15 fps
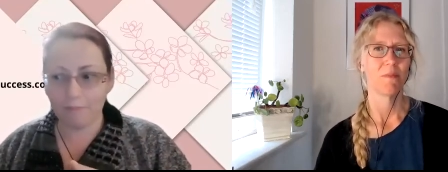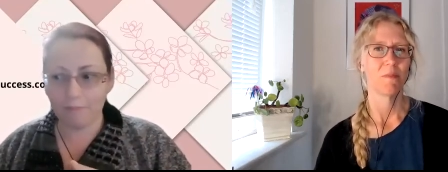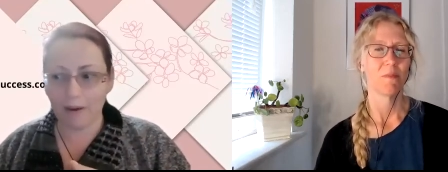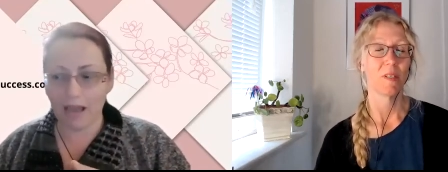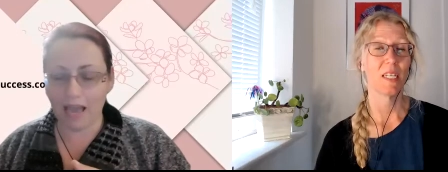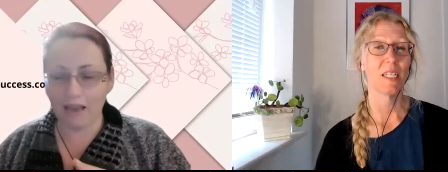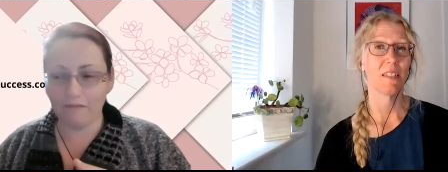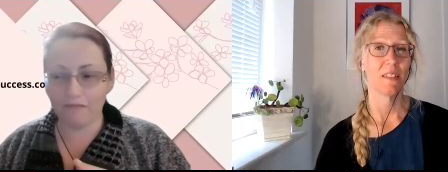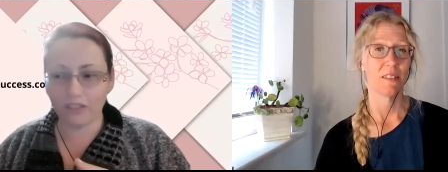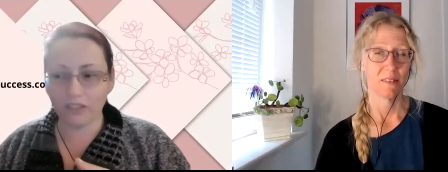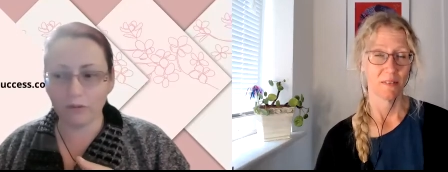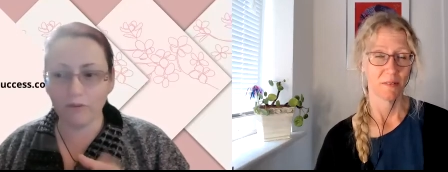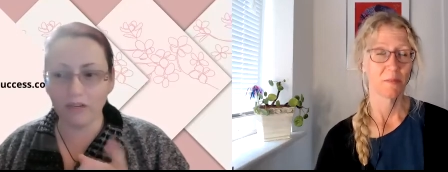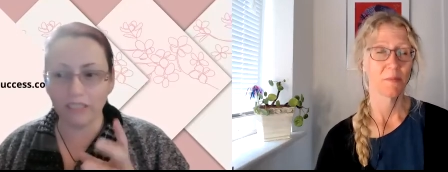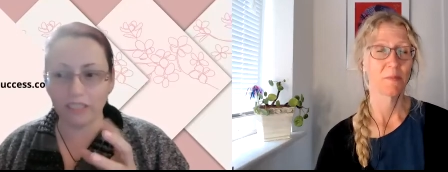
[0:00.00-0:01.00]
Speaker 1: But if for
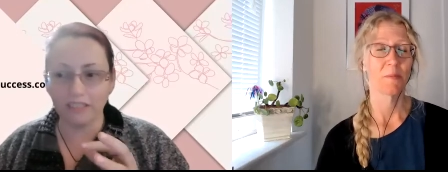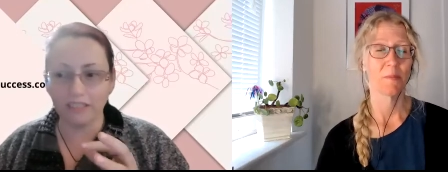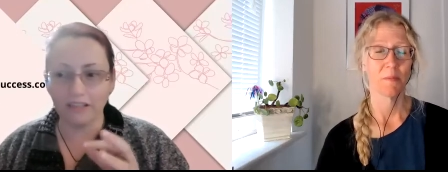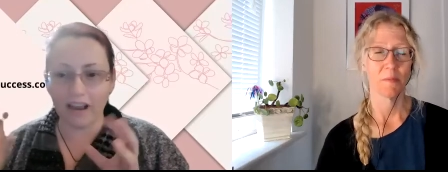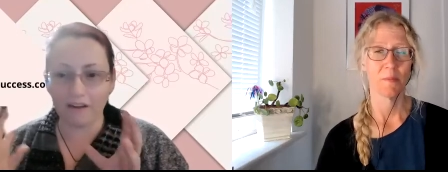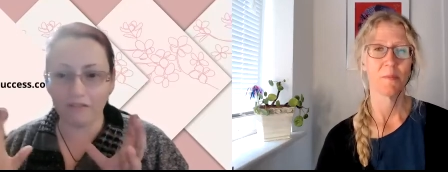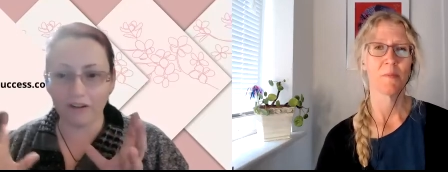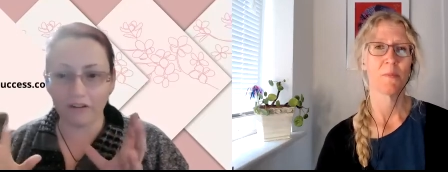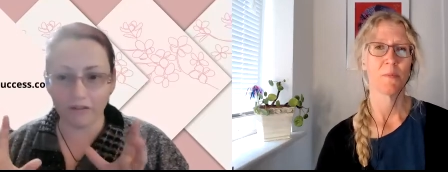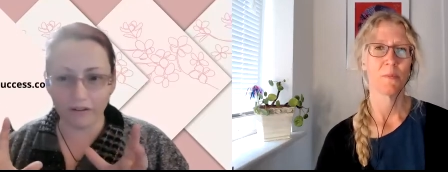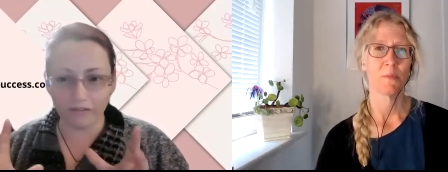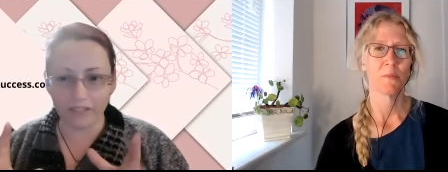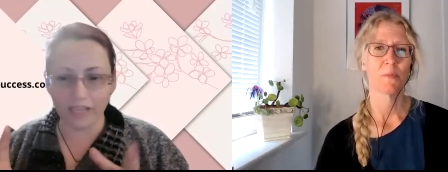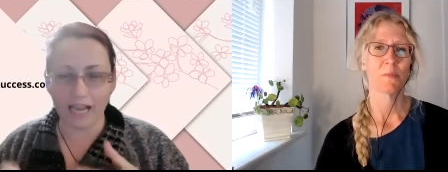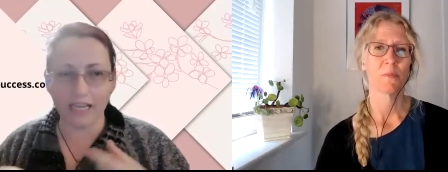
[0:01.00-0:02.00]
some reason you're having a
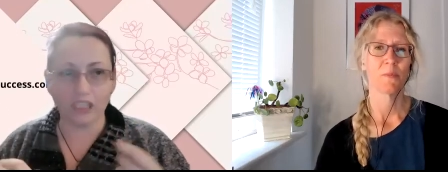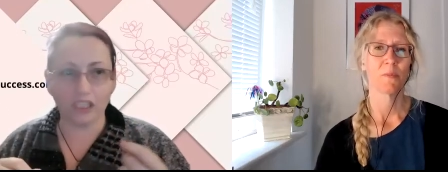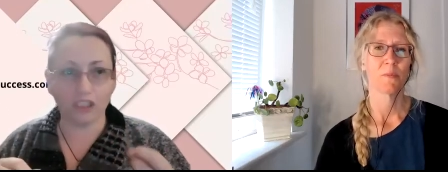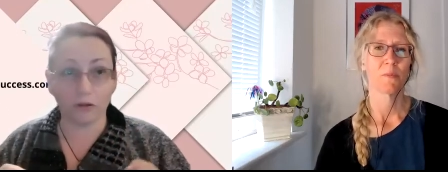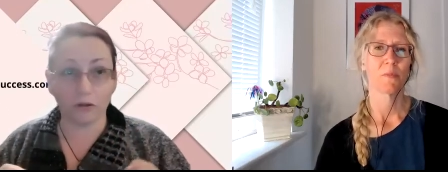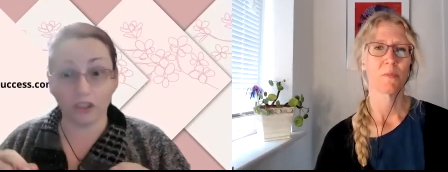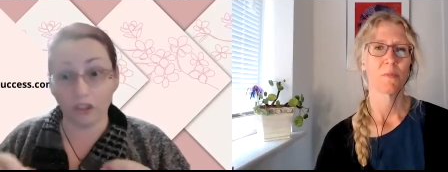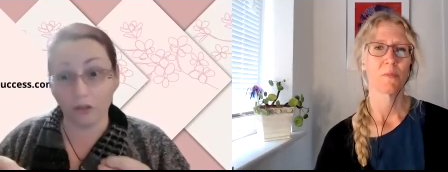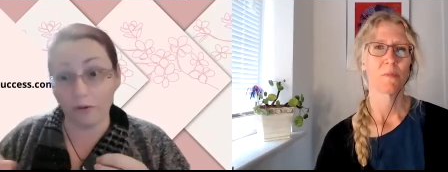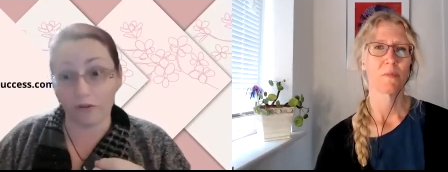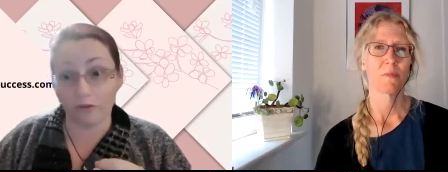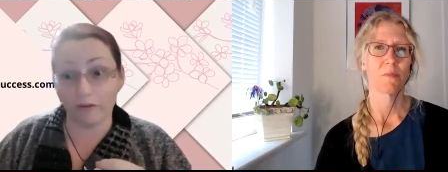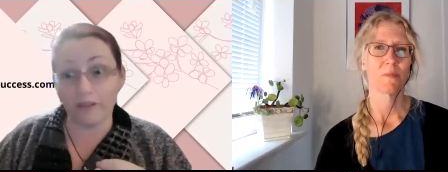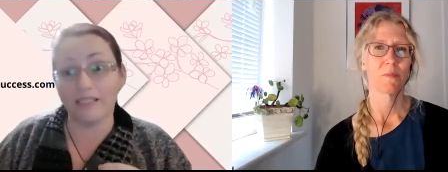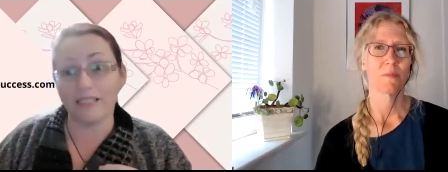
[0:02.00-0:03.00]
rough day and you do it two or
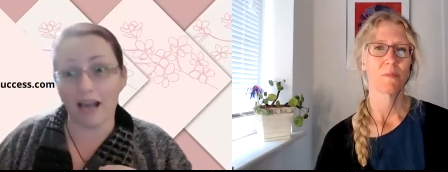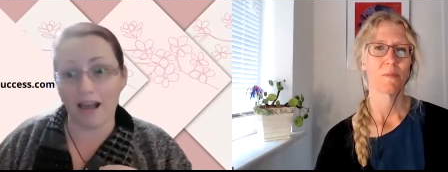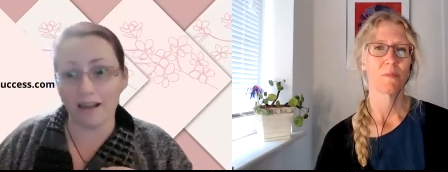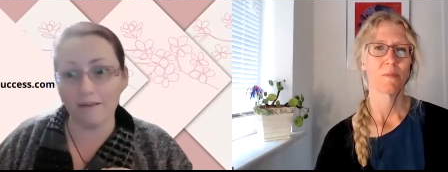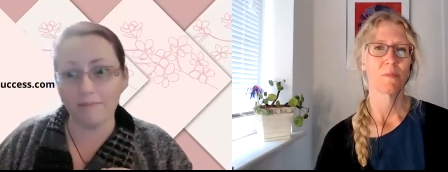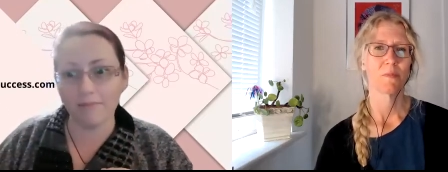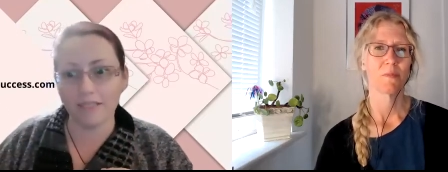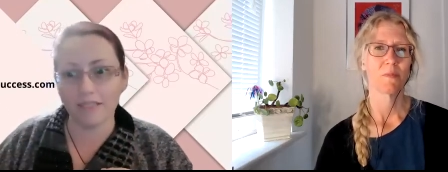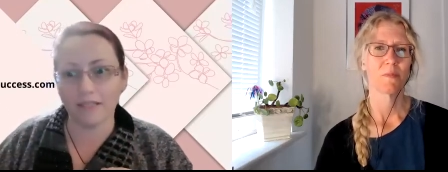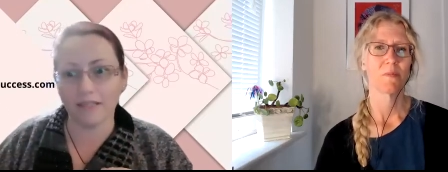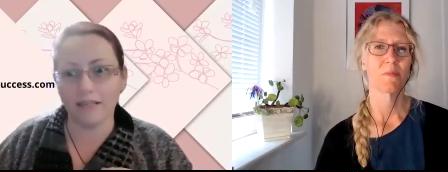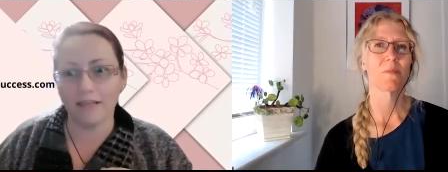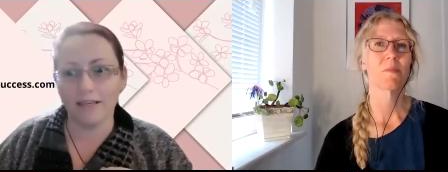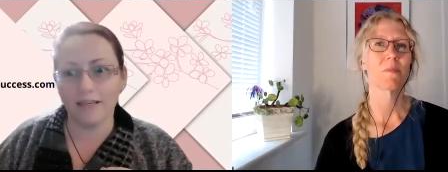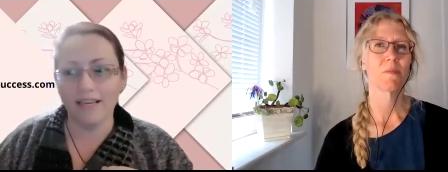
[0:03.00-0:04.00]
three times,
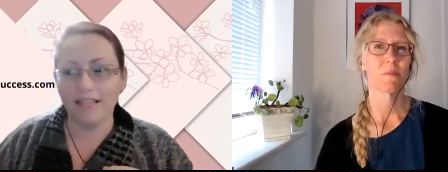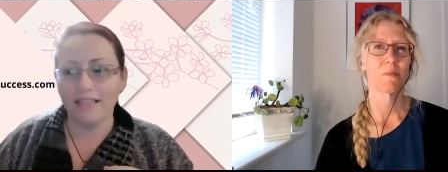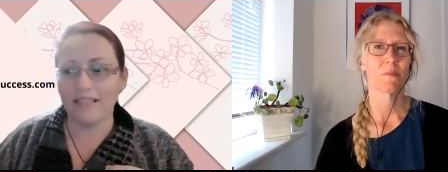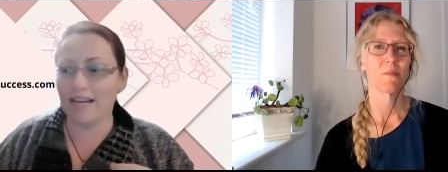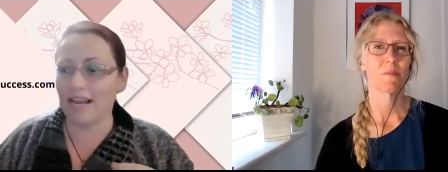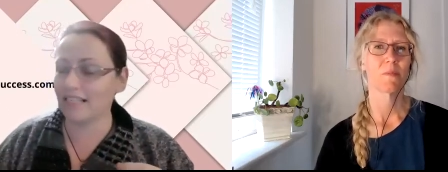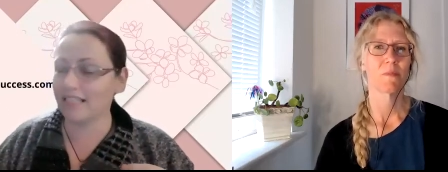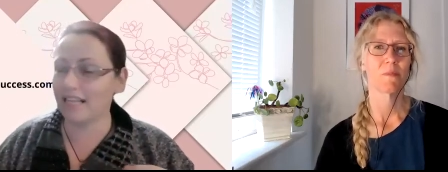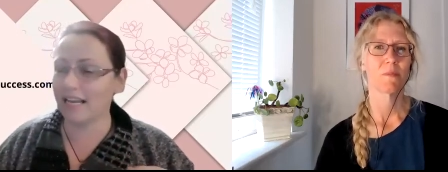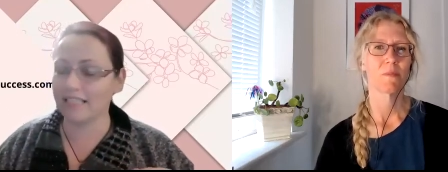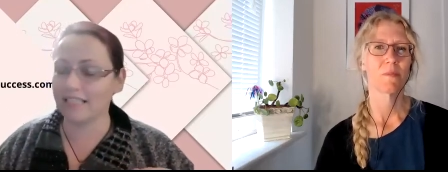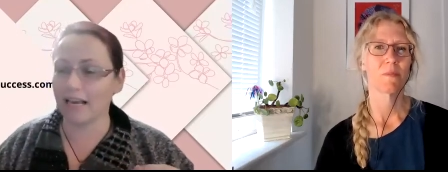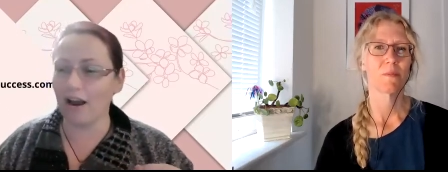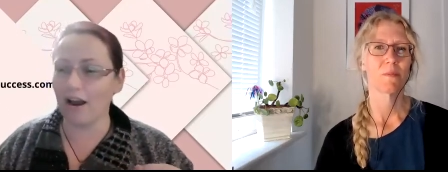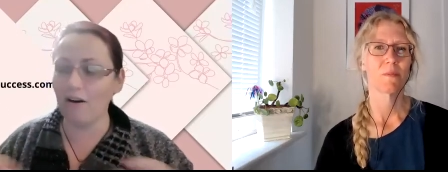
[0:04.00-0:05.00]
mm. the next day
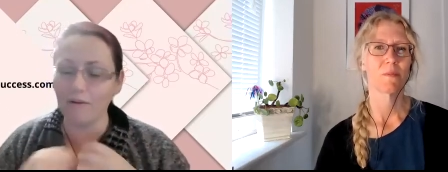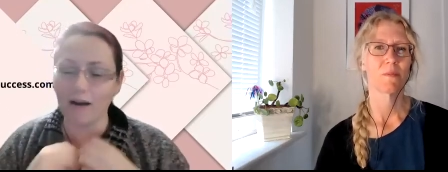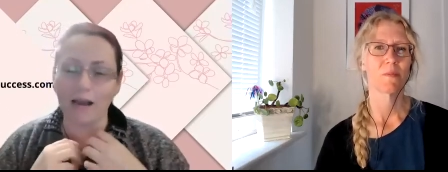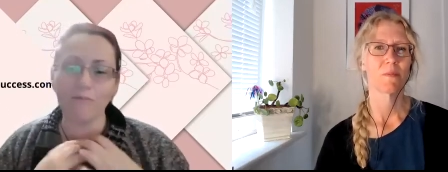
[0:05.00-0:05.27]
it's like, oh,